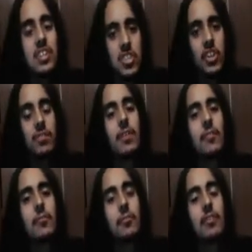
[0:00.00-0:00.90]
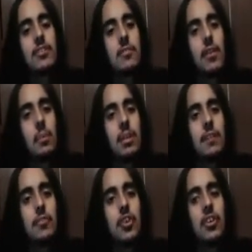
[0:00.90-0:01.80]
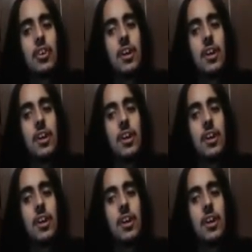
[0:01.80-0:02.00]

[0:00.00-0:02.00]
share this video with your friends and family.